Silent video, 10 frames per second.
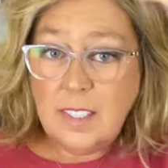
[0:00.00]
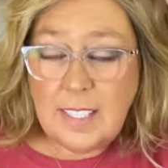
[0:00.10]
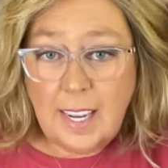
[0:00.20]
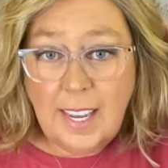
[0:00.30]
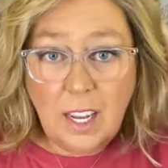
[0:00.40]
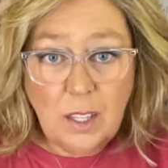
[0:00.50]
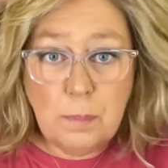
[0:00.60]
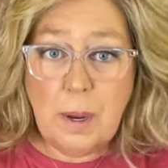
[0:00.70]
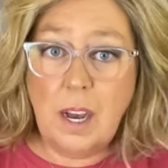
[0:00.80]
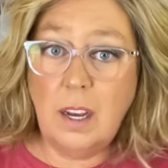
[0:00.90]
Take out of the
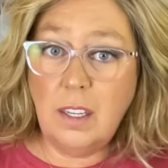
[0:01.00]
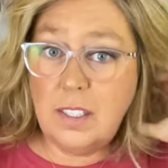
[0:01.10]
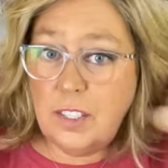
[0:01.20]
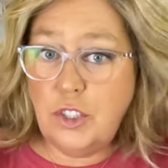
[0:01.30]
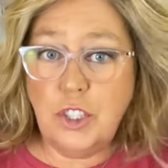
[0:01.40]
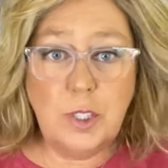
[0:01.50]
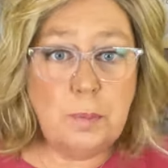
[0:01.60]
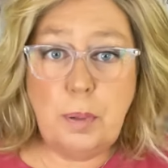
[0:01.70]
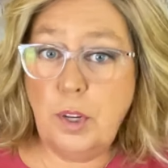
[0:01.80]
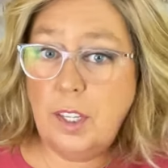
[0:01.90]
box,
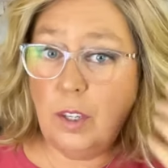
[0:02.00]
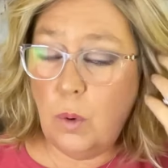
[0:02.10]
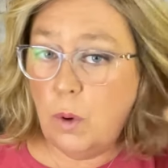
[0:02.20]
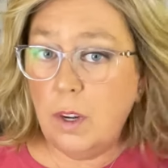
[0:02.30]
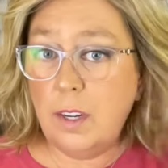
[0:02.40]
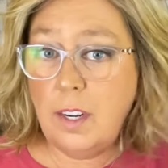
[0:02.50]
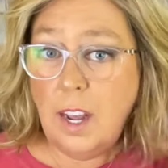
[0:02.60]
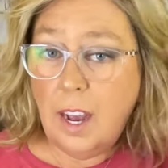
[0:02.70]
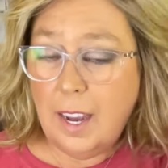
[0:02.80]
just put it on.